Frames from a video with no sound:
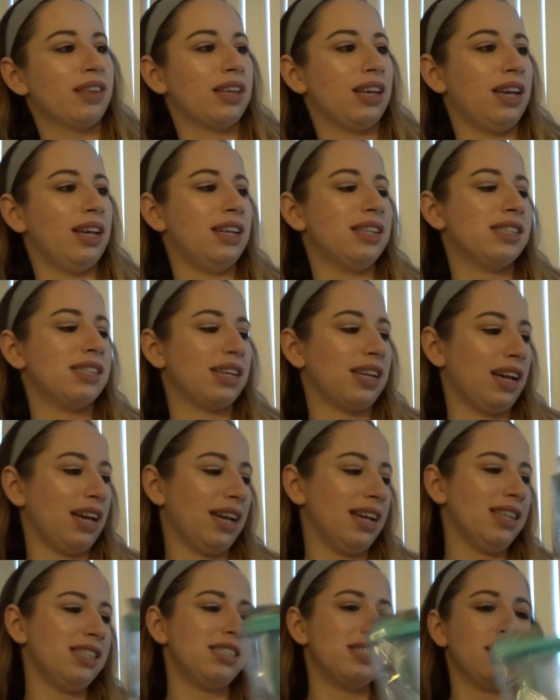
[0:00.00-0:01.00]
And it's like, I
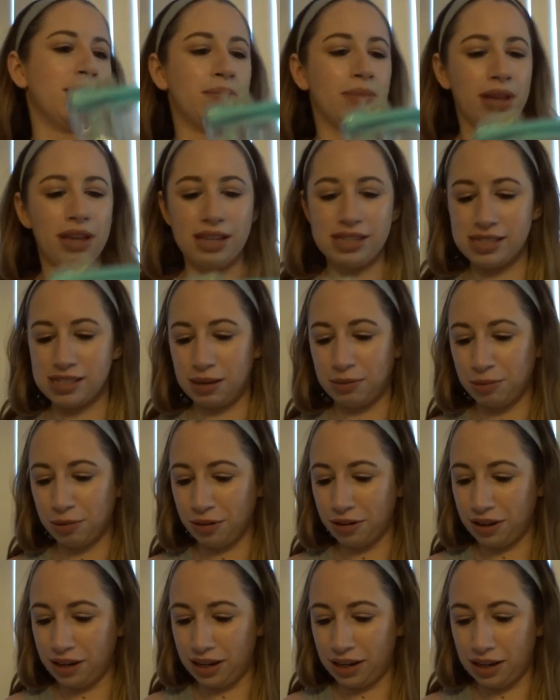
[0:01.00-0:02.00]
guess some like
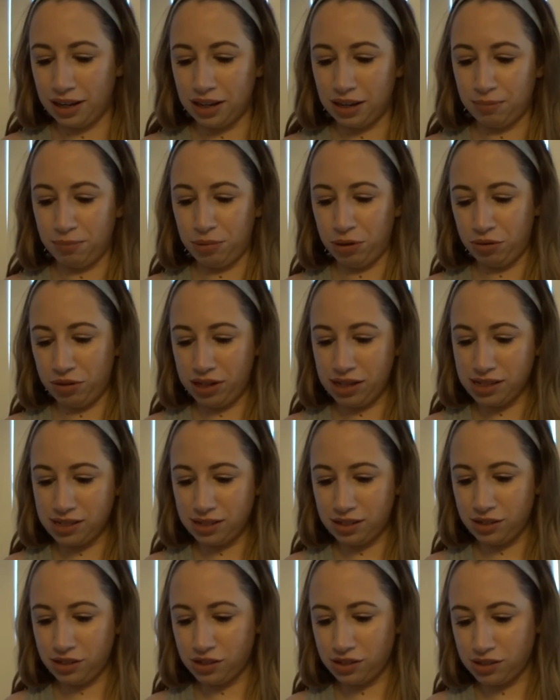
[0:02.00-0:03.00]
summery beauty
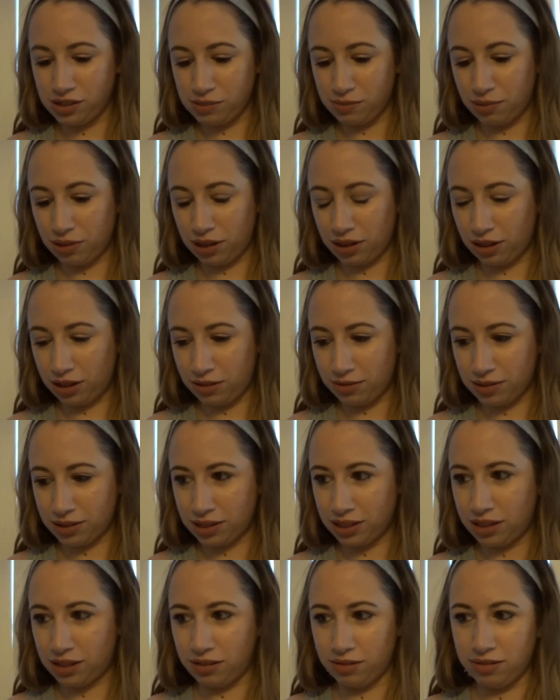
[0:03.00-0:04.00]
essentials, but I thought it was
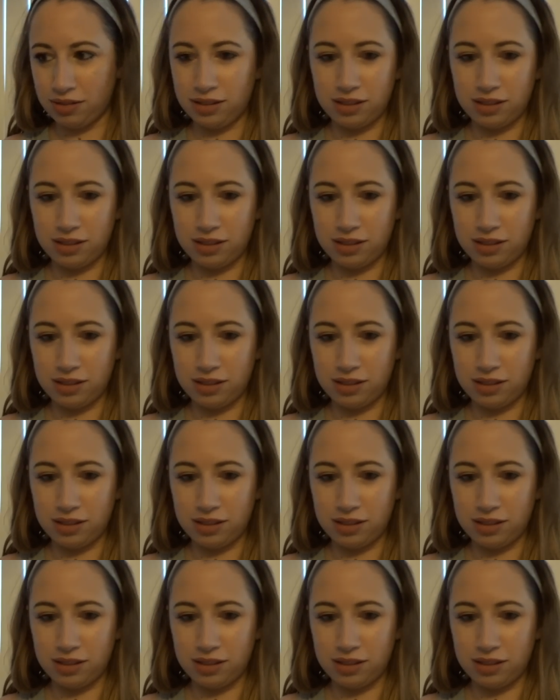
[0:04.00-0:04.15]
cute.